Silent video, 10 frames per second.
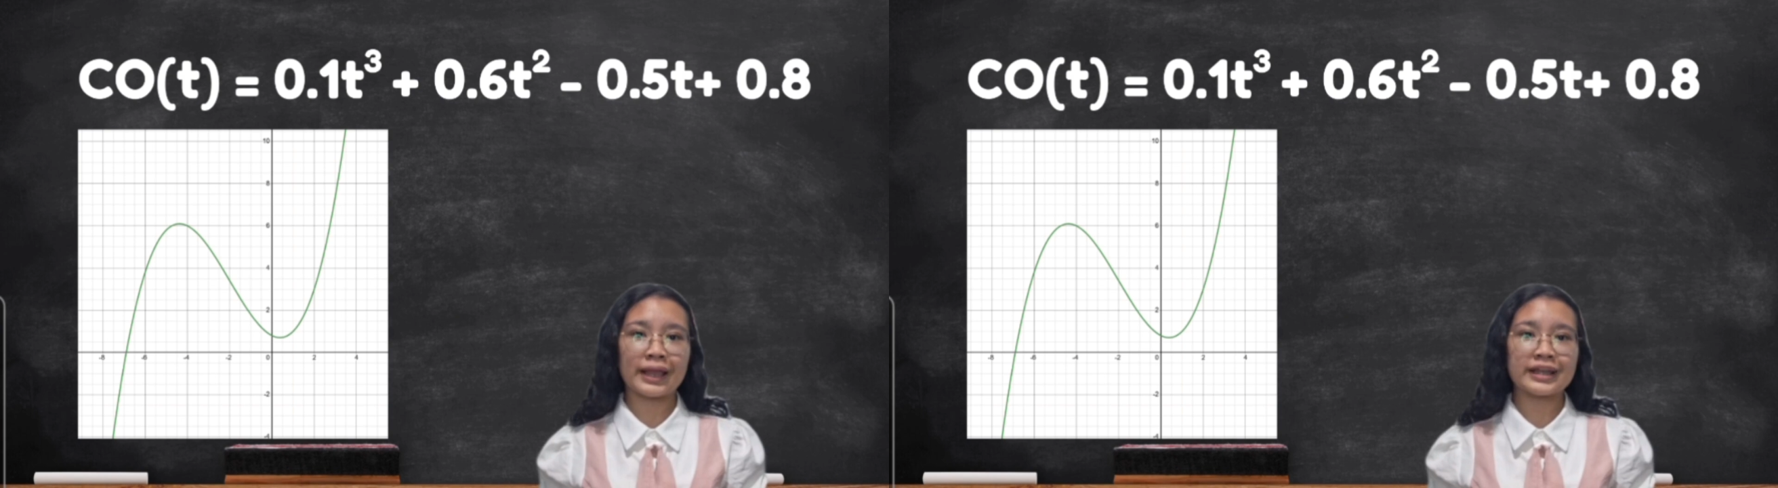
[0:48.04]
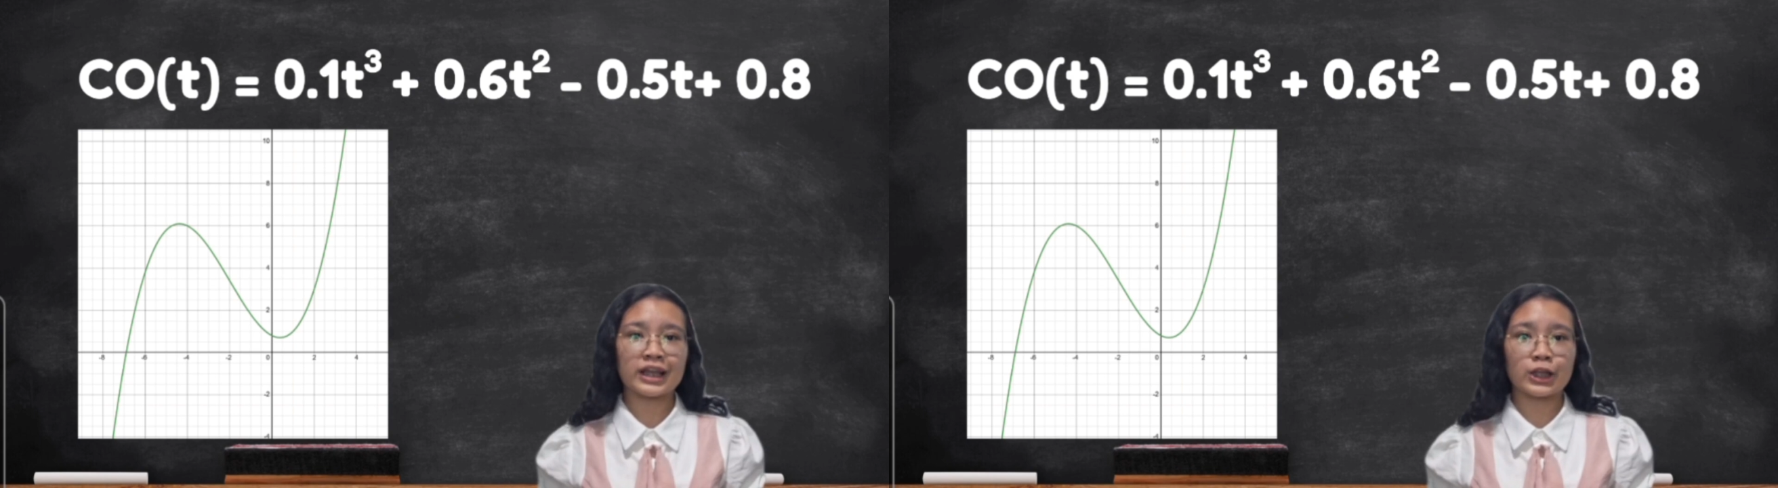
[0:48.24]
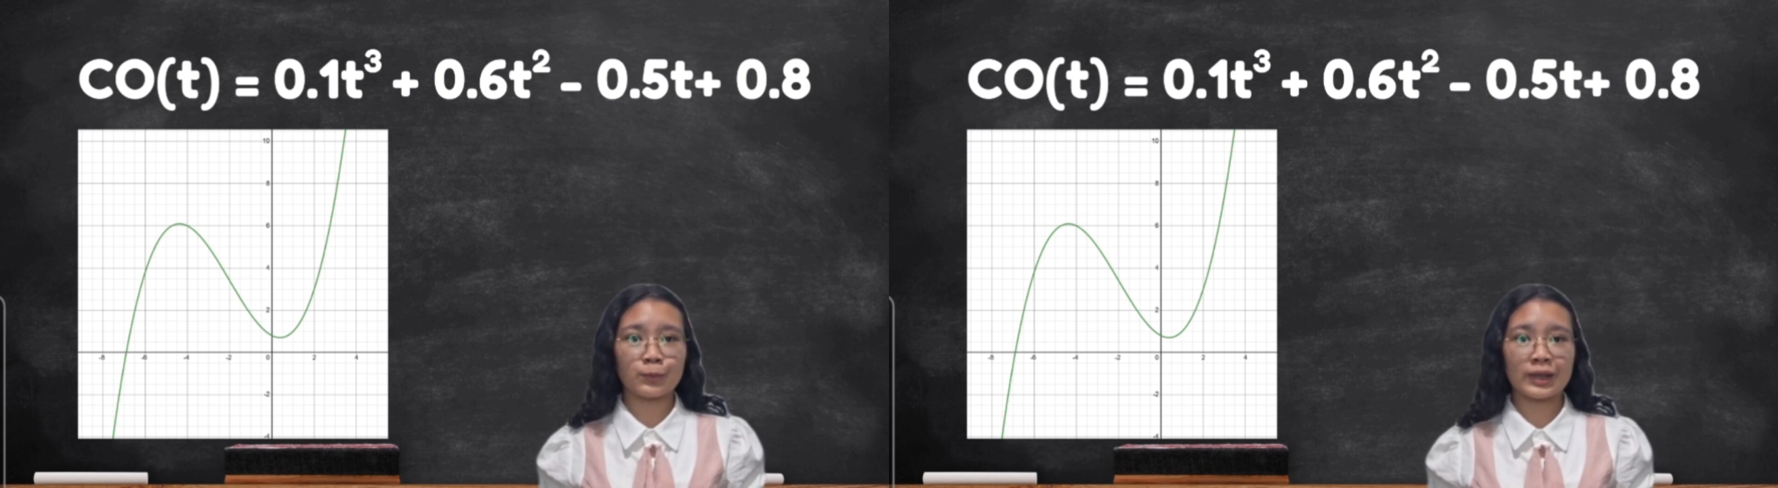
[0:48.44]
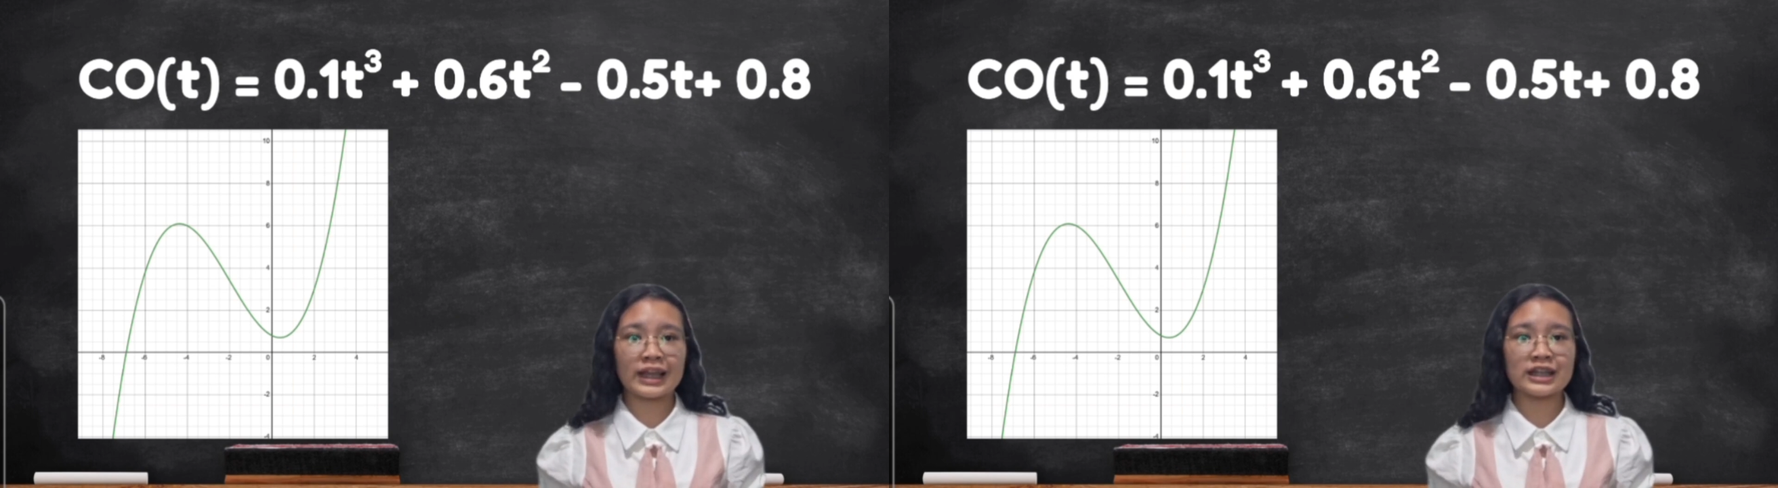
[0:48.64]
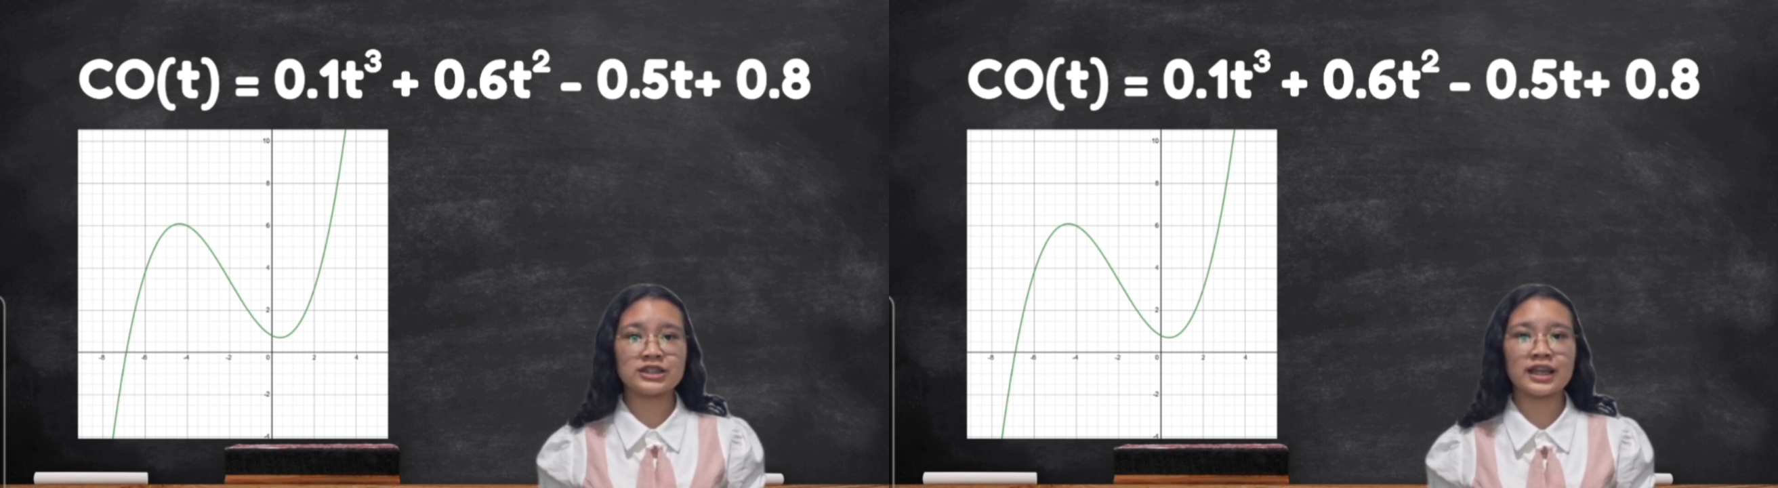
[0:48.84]
domain and
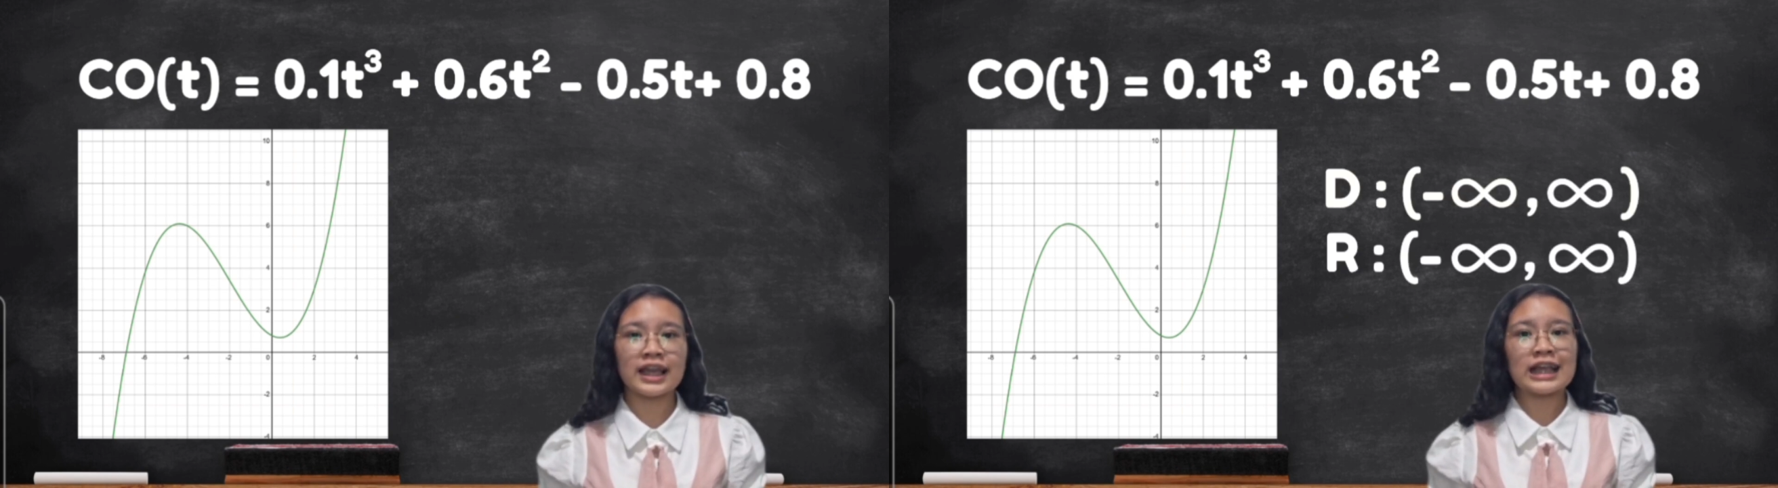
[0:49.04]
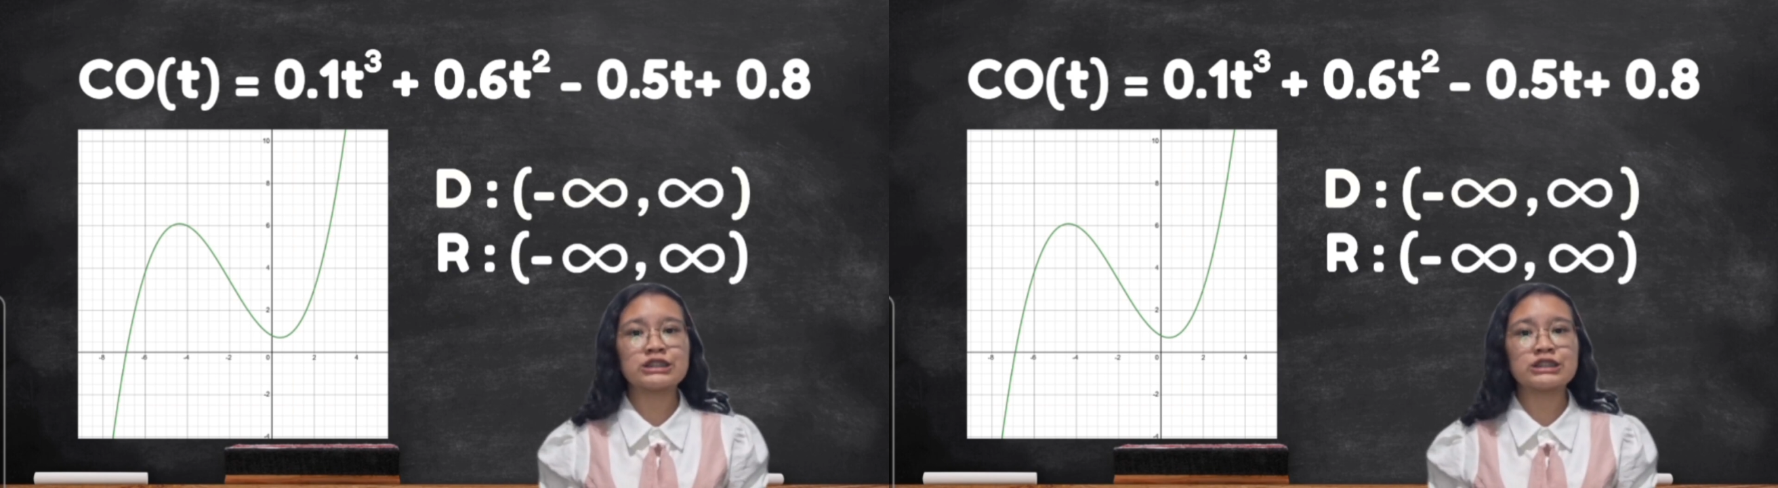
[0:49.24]
range